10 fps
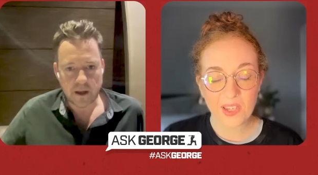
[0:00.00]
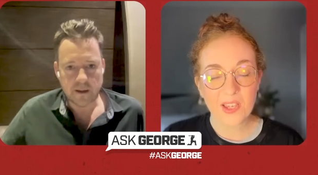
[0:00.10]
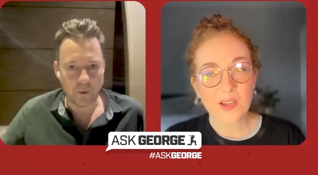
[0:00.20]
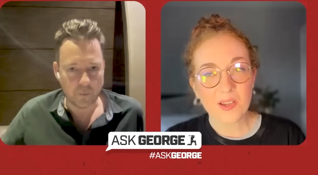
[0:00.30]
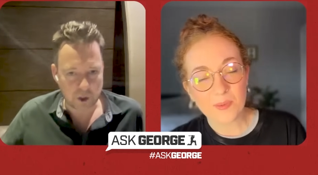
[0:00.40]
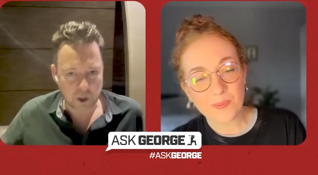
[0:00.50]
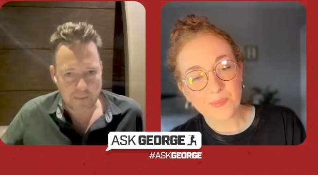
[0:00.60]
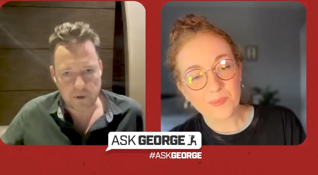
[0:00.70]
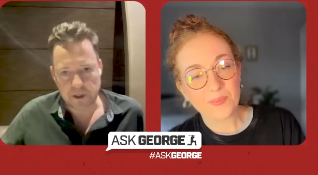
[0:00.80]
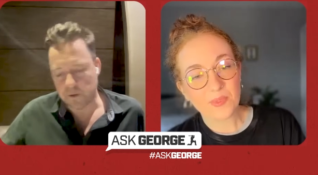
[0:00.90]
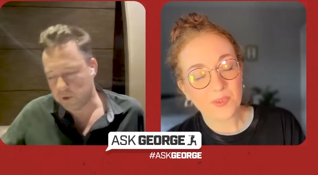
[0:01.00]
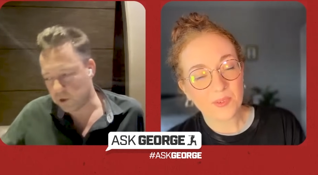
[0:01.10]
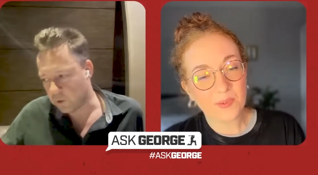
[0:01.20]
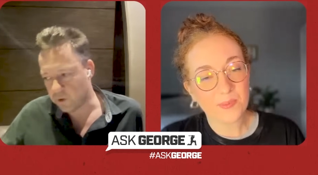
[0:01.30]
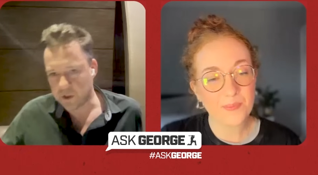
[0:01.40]
Speaker 1: There would be jeopardy; it would be
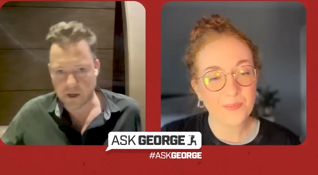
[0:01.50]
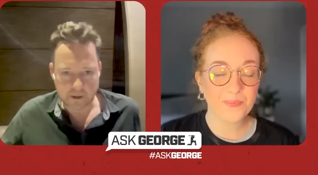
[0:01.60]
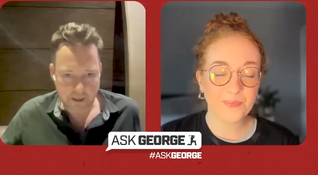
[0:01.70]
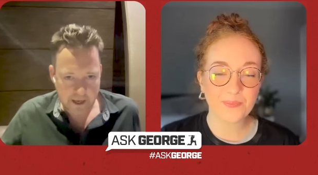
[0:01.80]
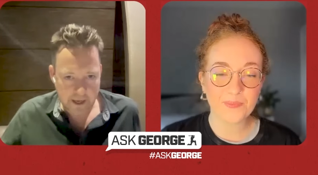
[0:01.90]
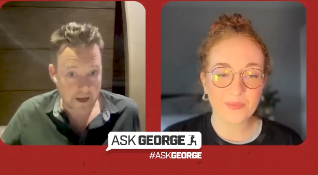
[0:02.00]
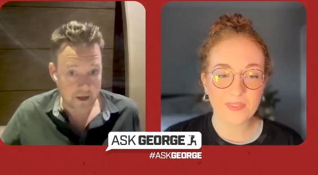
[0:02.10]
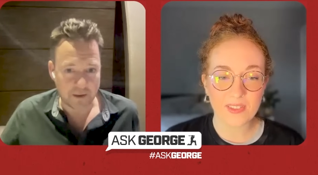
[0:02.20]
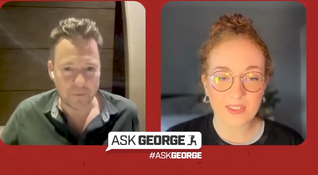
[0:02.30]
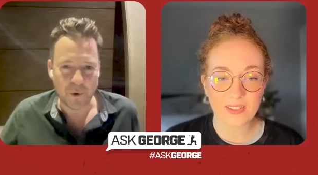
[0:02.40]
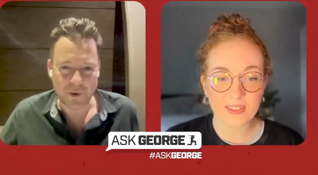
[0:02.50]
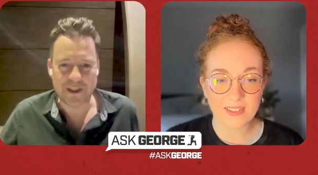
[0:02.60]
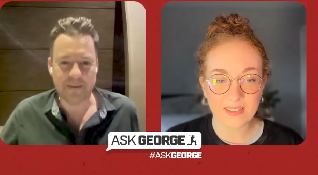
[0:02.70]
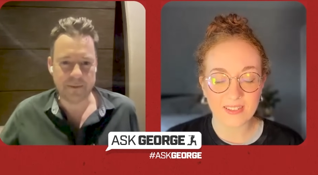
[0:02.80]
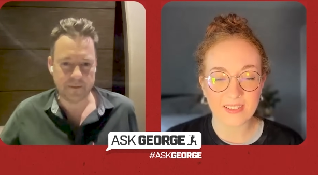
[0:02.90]
shorter, and you get more
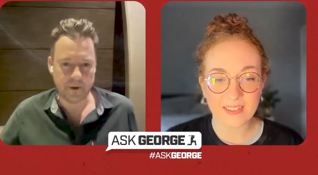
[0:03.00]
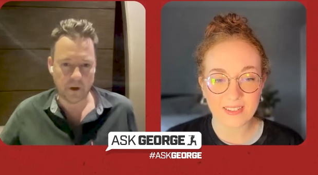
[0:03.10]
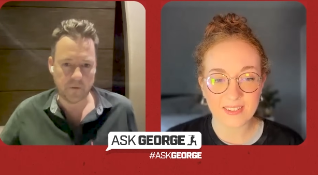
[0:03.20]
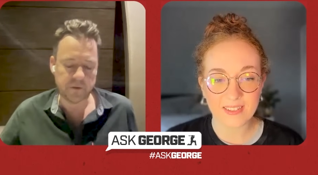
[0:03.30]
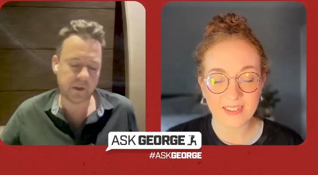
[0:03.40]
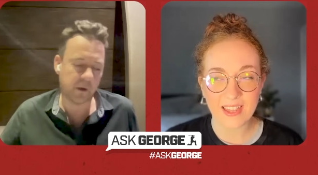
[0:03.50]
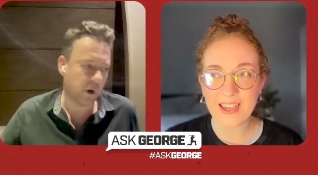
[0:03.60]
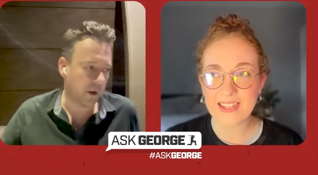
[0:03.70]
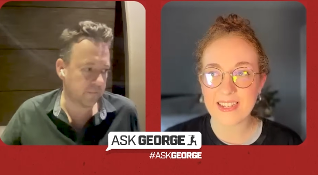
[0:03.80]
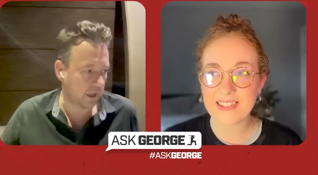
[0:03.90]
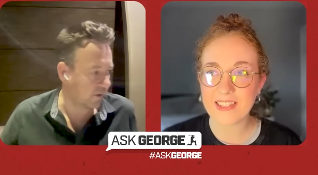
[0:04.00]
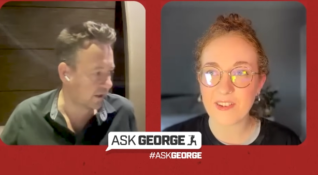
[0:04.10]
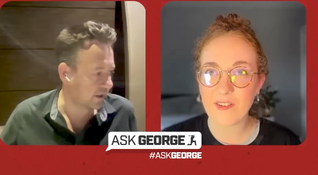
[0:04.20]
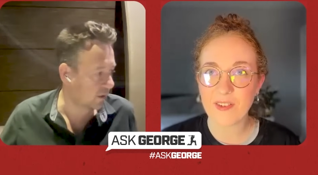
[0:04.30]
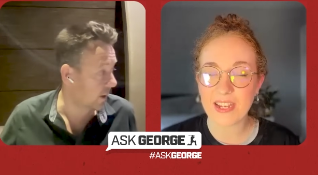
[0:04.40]
teams involved. So you know
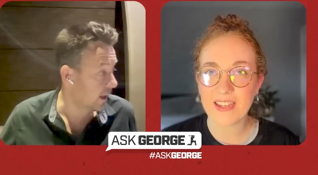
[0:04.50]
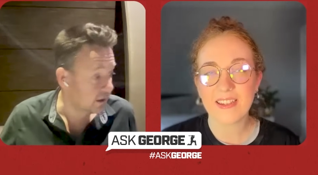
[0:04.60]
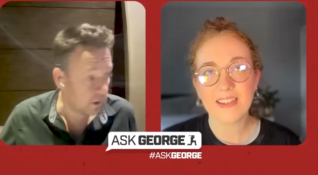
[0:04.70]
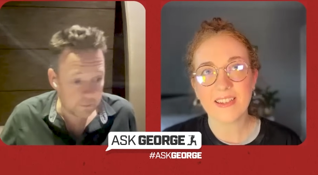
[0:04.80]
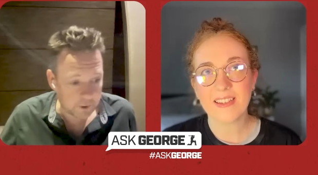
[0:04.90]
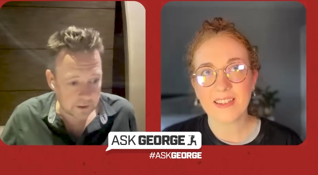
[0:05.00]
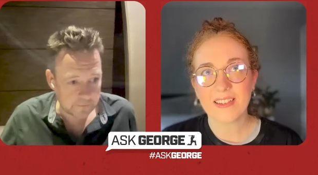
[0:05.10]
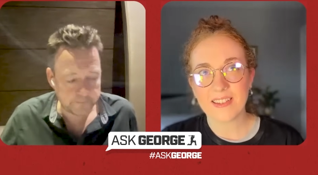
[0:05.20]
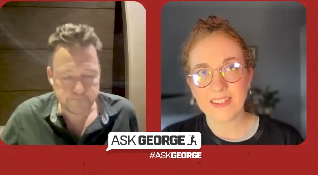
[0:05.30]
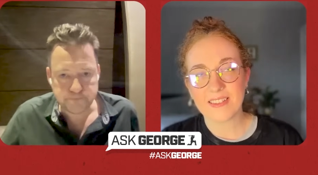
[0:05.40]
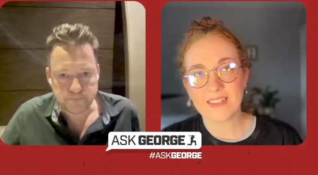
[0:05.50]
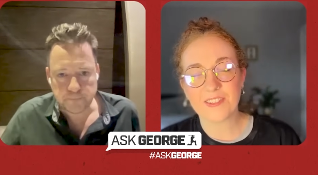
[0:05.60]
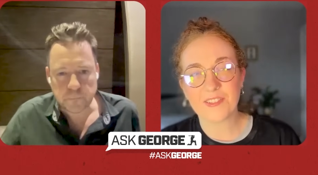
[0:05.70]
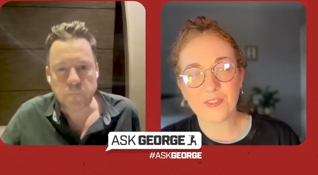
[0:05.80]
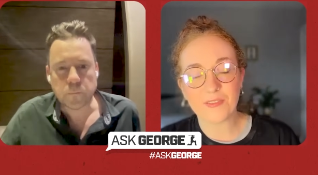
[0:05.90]
that's the way I do it. But
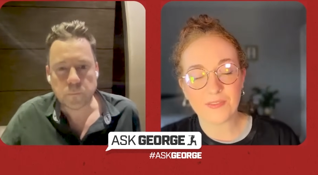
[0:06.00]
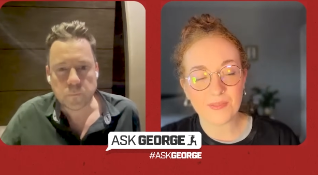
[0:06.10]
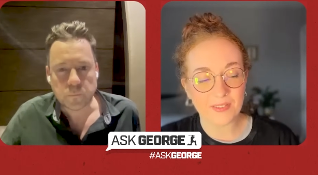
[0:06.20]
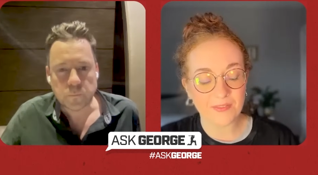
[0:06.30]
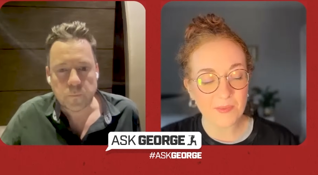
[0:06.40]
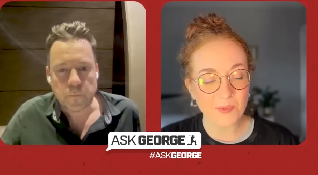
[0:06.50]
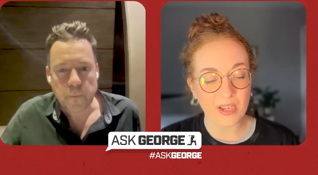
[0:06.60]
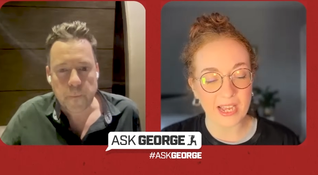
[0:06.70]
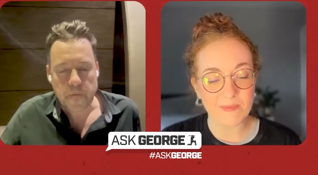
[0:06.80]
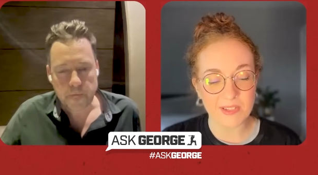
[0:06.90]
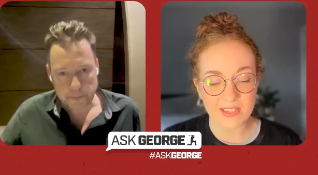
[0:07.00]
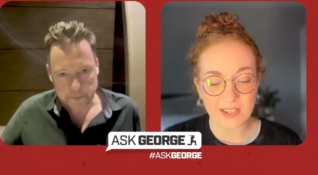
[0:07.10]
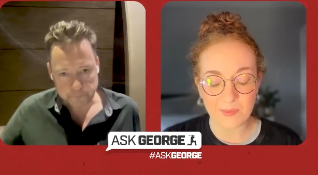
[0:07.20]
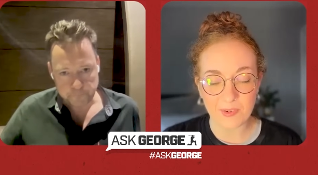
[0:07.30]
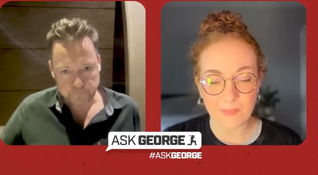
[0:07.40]
Speaker 2: there's sort of a few more games, and
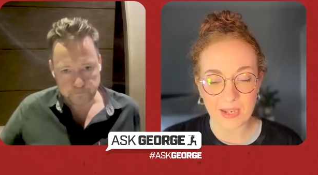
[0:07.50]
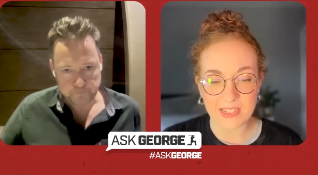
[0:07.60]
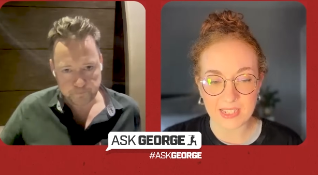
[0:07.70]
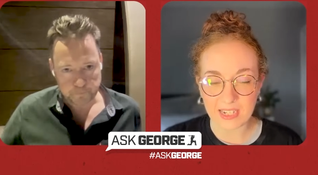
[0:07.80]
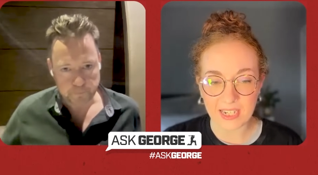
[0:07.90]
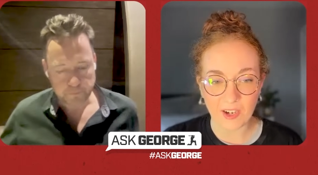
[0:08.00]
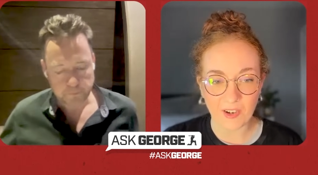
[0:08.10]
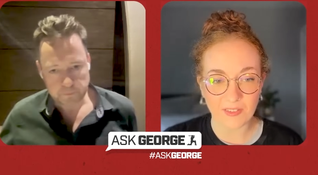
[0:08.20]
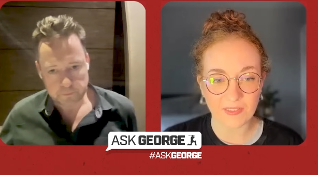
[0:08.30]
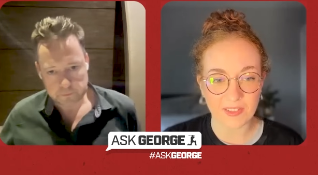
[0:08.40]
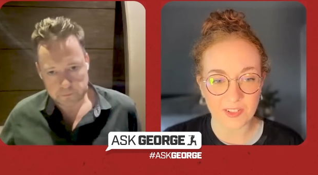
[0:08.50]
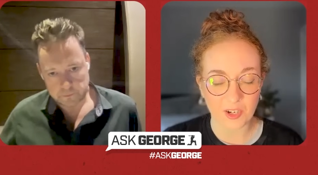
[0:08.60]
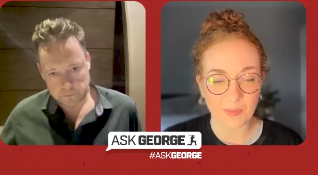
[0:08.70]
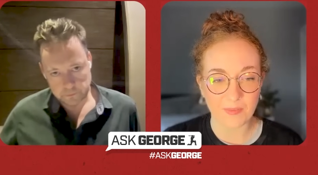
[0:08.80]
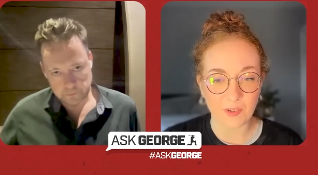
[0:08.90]
then we've basically got the
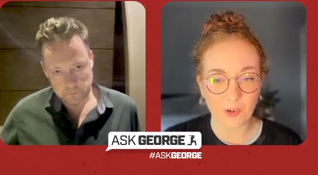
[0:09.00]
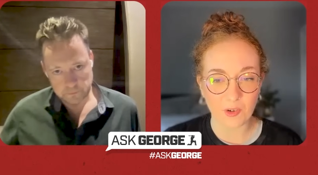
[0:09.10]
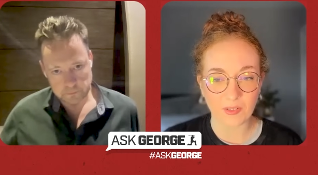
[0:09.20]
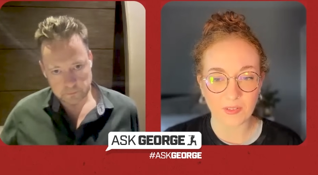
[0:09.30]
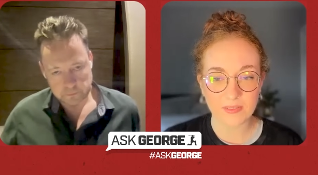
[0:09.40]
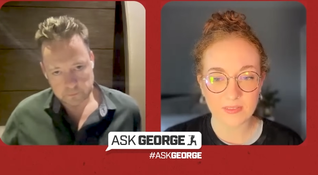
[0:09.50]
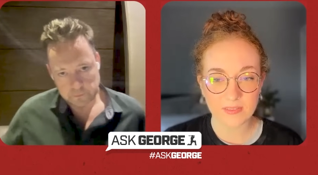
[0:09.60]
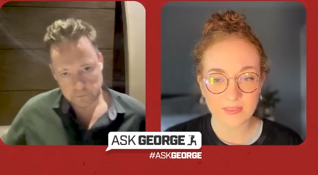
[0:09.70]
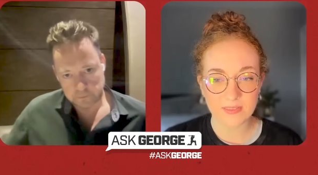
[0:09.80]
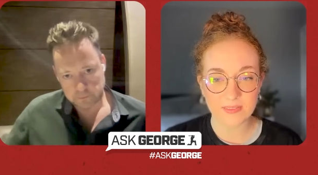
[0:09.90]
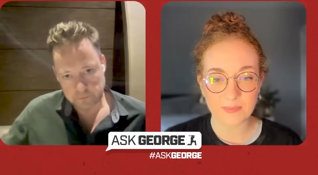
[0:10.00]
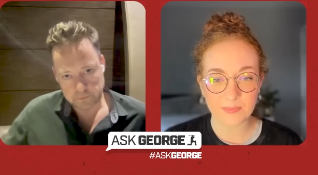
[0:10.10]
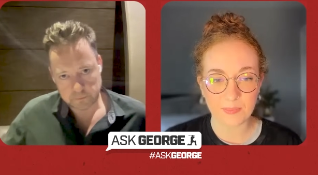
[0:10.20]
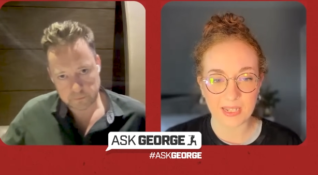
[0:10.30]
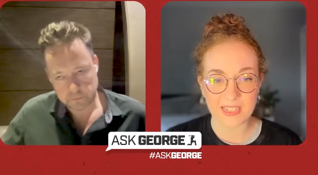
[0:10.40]
top four
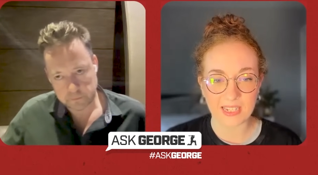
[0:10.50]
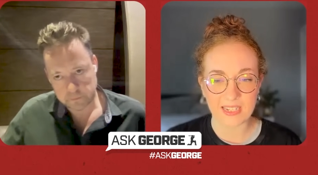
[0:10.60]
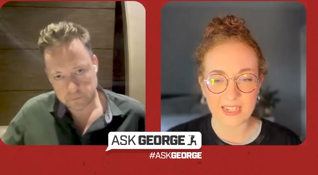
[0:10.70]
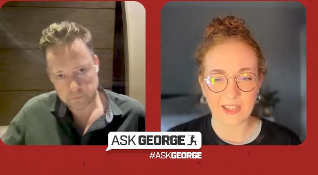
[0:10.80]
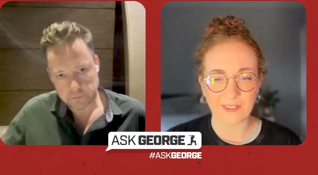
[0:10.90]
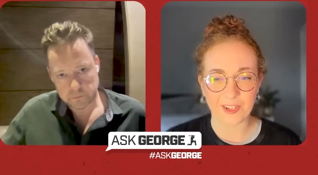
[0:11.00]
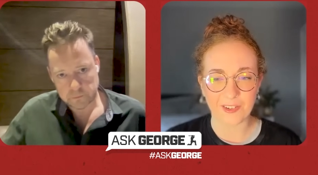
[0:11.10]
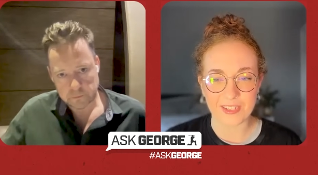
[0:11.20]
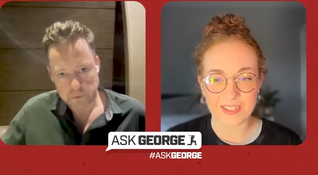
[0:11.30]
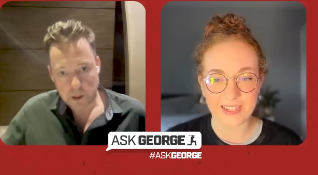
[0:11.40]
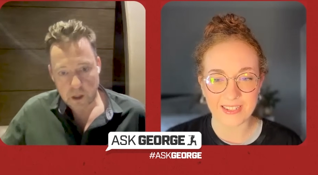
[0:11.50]
basically nailed on, isn't